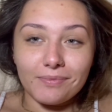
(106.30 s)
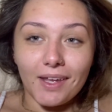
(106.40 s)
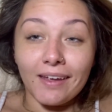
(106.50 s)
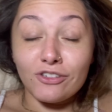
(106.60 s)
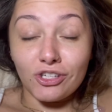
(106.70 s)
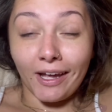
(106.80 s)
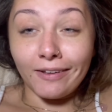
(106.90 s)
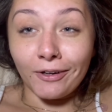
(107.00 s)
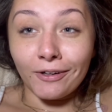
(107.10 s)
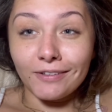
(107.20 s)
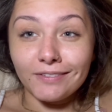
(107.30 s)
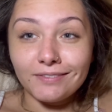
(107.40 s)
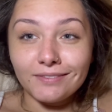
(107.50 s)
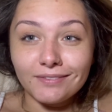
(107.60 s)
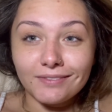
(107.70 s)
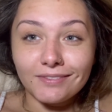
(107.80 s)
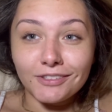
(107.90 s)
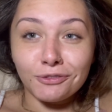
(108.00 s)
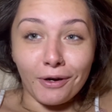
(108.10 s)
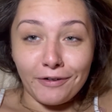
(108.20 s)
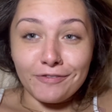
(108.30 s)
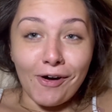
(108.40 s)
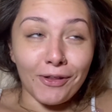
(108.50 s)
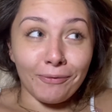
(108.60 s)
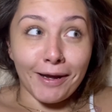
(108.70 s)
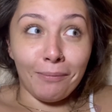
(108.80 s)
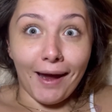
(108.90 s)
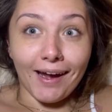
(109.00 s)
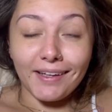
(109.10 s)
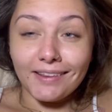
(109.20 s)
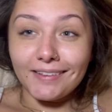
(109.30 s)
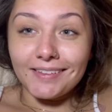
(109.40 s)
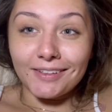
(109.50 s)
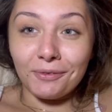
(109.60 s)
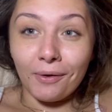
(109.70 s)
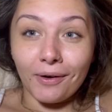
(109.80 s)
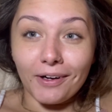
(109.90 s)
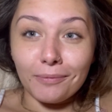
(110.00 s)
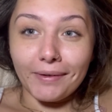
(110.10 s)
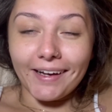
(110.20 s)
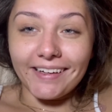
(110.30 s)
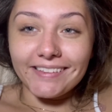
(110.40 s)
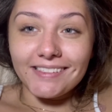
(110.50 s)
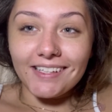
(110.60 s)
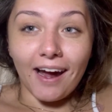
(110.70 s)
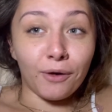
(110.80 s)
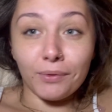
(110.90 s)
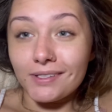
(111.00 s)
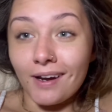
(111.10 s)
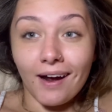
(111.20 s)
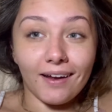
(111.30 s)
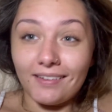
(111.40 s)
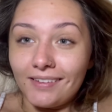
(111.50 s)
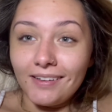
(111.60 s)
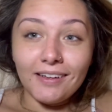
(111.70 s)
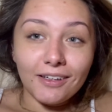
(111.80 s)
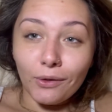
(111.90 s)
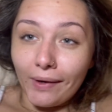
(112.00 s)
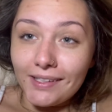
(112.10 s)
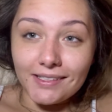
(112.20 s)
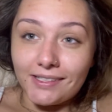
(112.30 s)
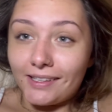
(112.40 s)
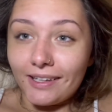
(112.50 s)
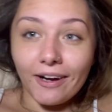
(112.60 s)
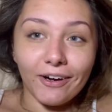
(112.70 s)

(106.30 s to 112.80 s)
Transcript: and Chandler drove all the way back to Kroger because I was not going to sit there.